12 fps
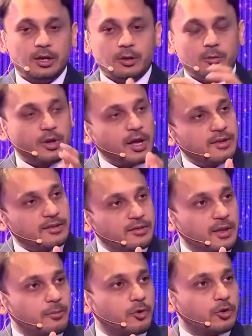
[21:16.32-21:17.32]
We asked the
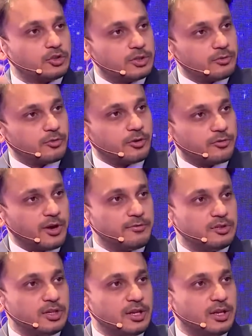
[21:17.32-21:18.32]
same question for
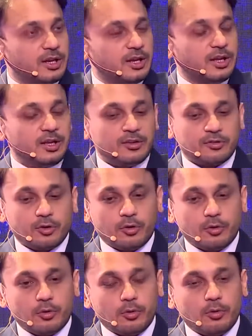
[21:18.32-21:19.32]
5G.
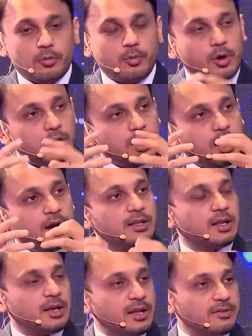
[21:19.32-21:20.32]
So what are
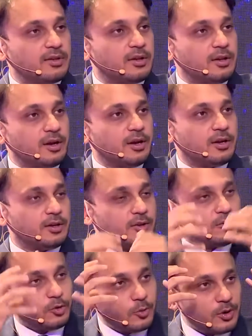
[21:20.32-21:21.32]
the lessons learned
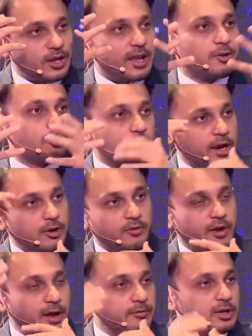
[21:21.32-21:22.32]
you would like to kind
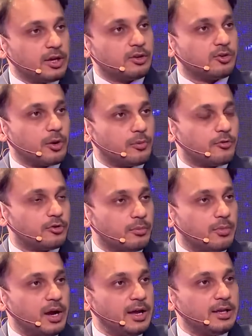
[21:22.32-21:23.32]
of have it in top of your
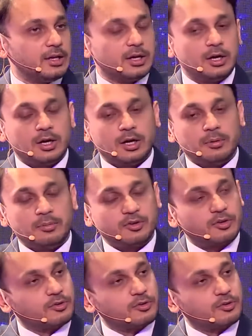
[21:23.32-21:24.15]
mind, Mr.